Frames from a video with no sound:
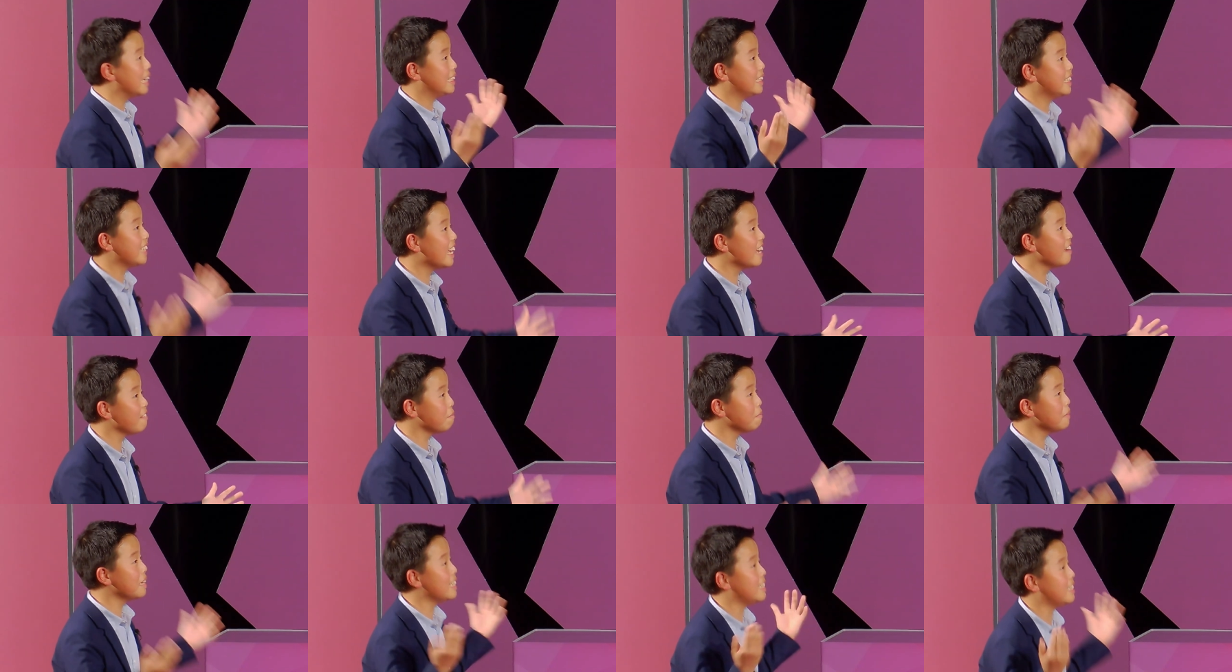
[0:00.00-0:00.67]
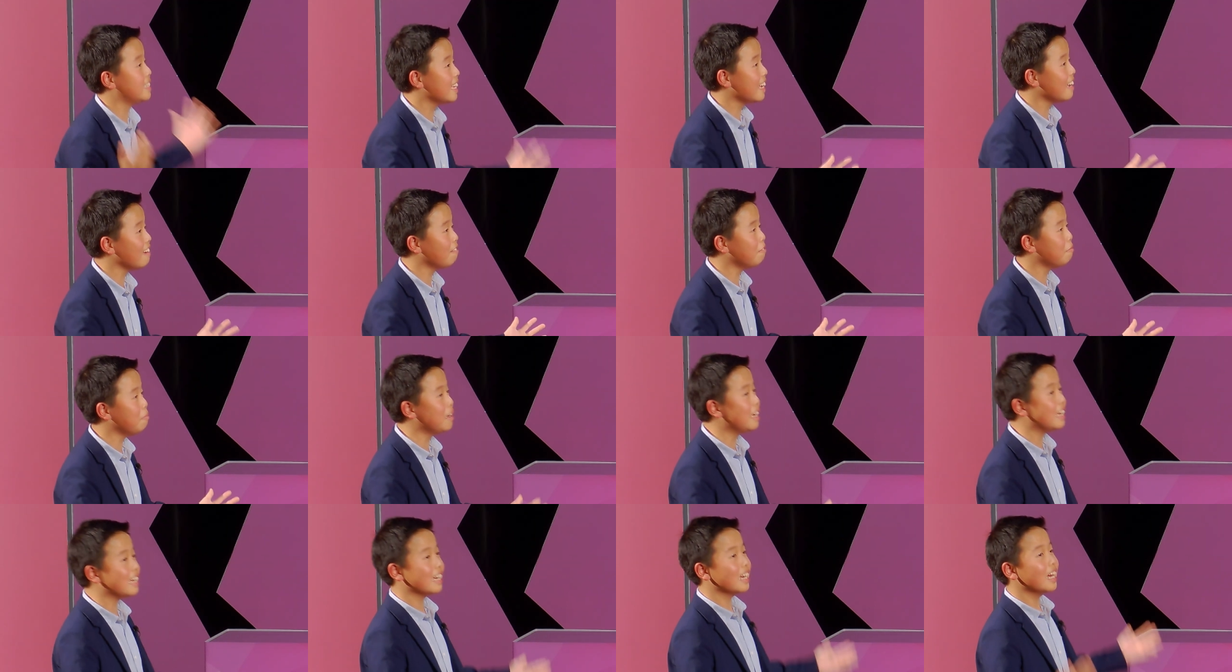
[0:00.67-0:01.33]
Grandma, save
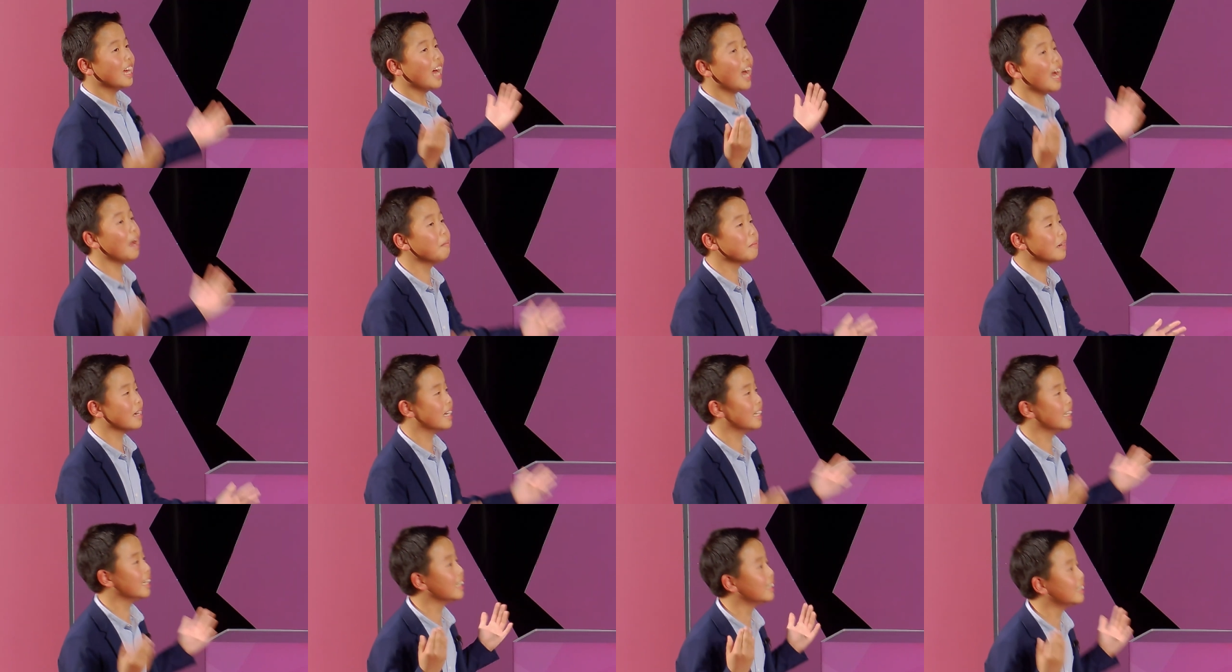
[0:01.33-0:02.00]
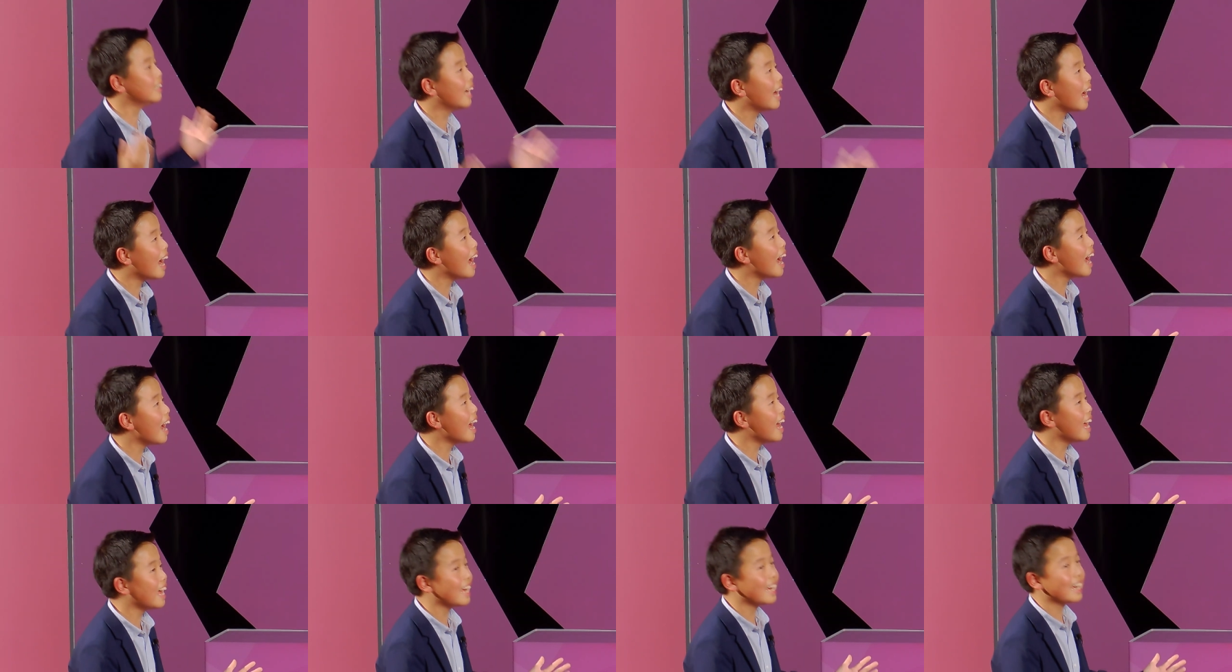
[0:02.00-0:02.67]
me, save
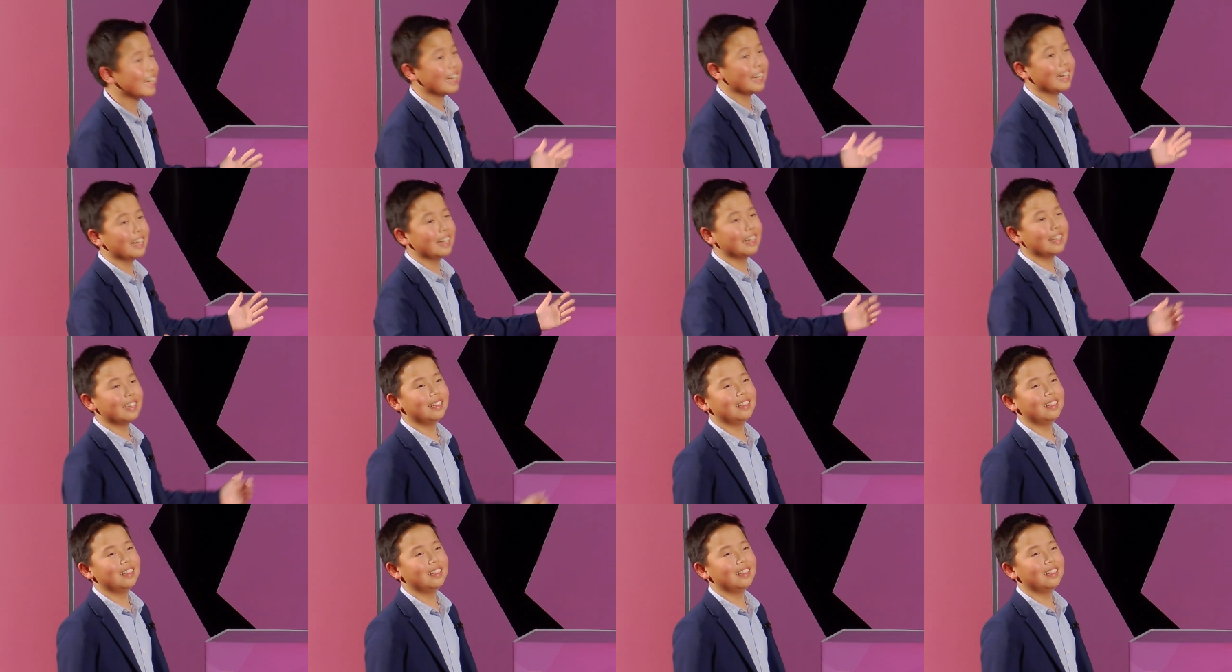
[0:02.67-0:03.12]
me! I'm gonna die!